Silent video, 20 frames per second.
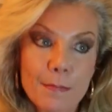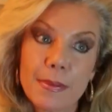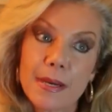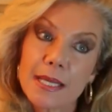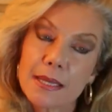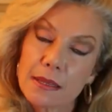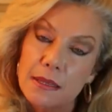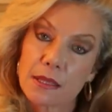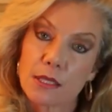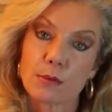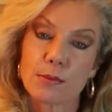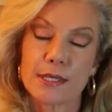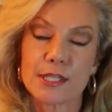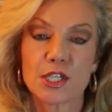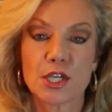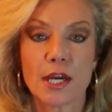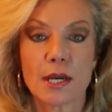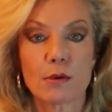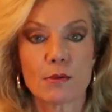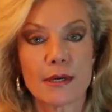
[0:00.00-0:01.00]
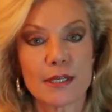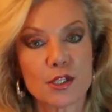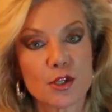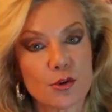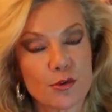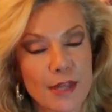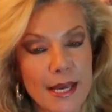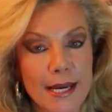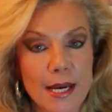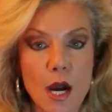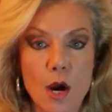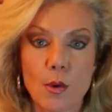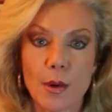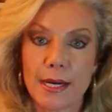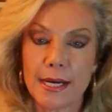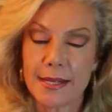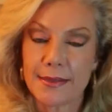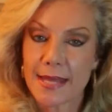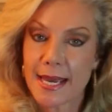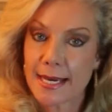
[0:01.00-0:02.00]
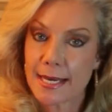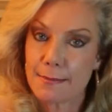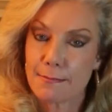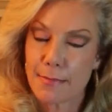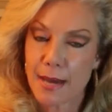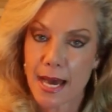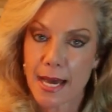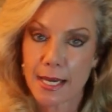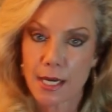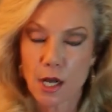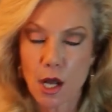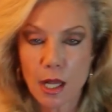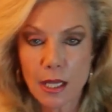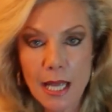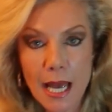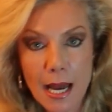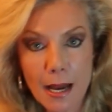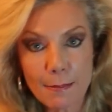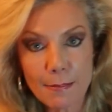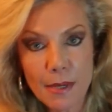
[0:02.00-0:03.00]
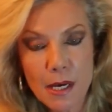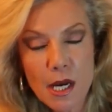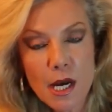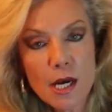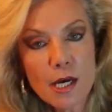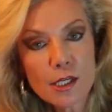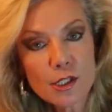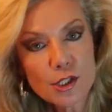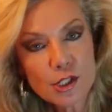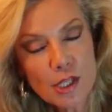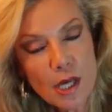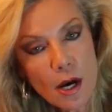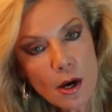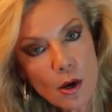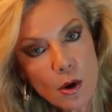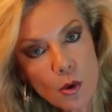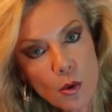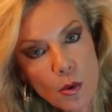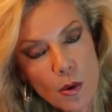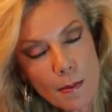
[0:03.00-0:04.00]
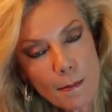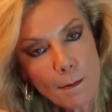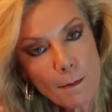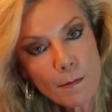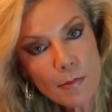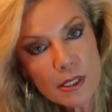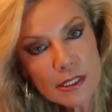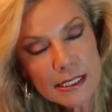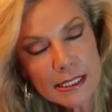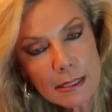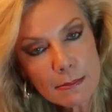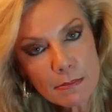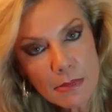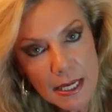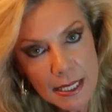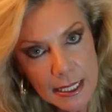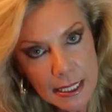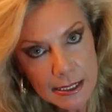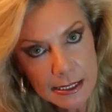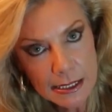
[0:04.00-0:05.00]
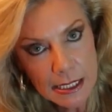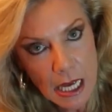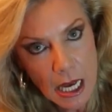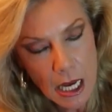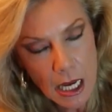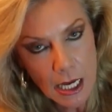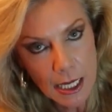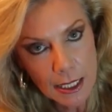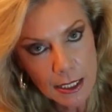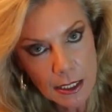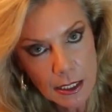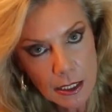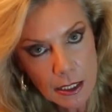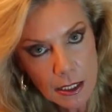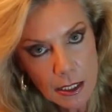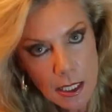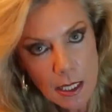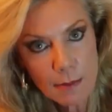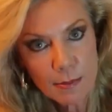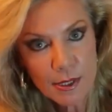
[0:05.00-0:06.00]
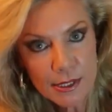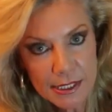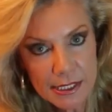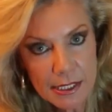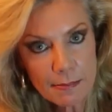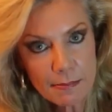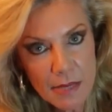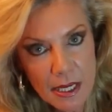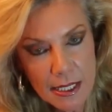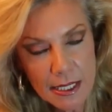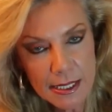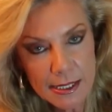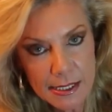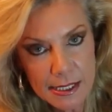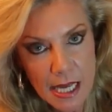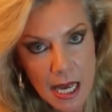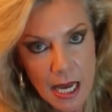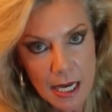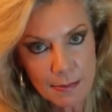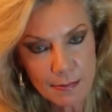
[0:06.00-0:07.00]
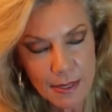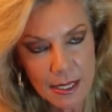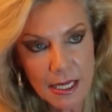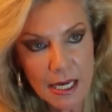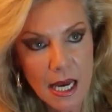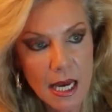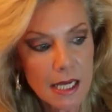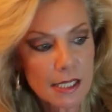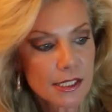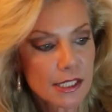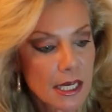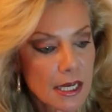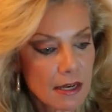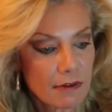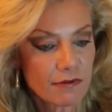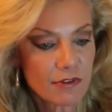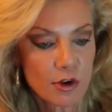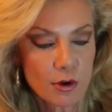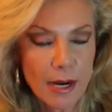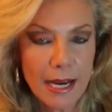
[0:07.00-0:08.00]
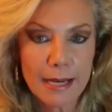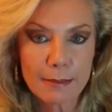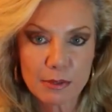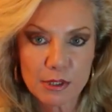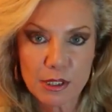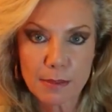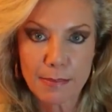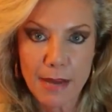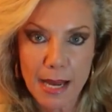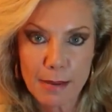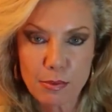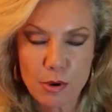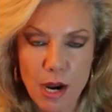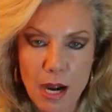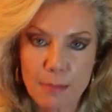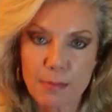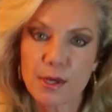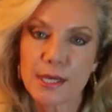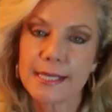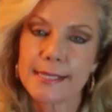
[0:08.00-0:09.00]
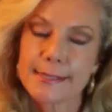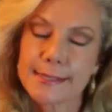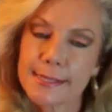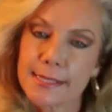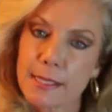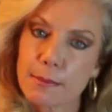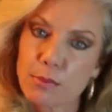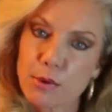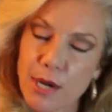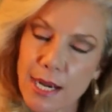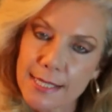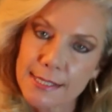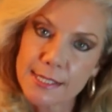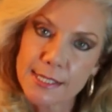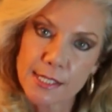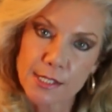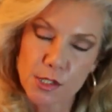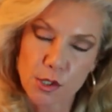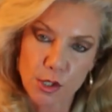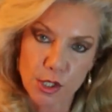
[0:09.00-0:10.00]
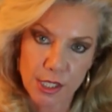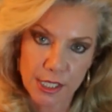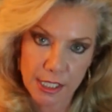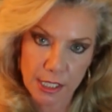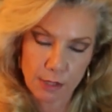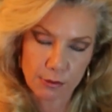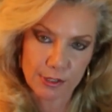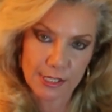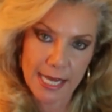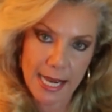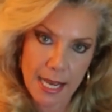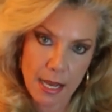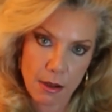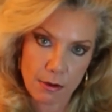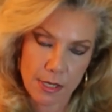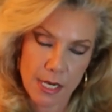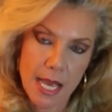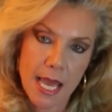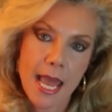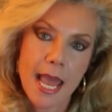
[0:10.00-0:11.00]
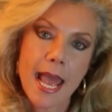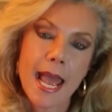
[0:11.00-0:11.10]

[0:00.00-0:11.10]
But the rich get richer. They go in and they can buy it all up. So put some money aside. Put some money aside because if you're able to buy property, the prices are going to go down.